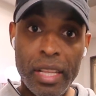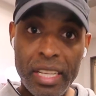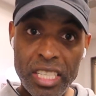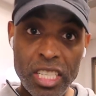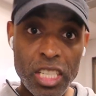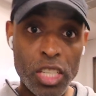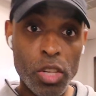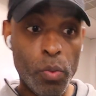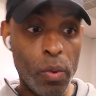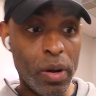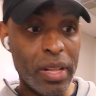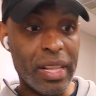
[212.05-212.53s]

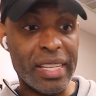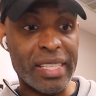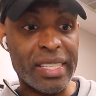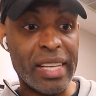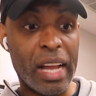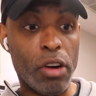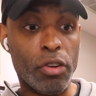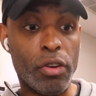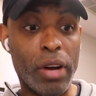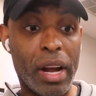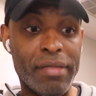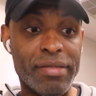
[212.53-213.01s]
the one that
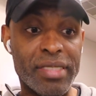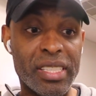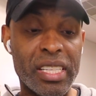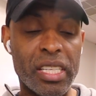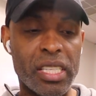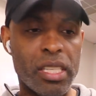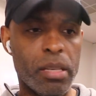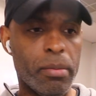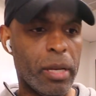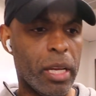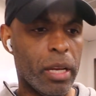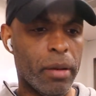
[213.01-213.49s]
Stylecraft
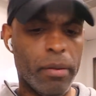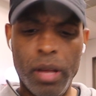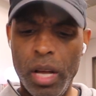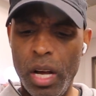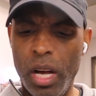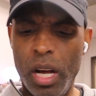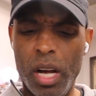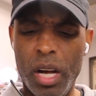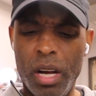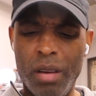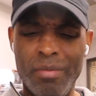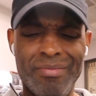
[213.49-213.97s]
sent to me.
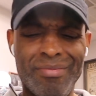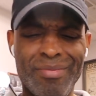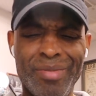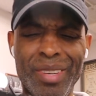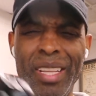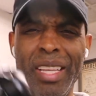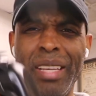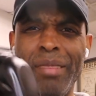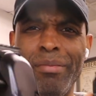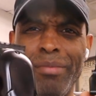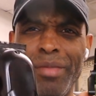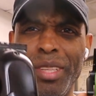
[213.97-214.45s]

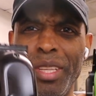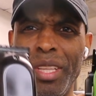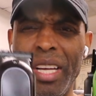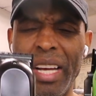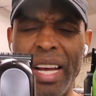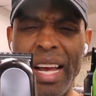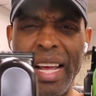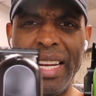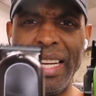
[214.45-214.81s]
Really, you look at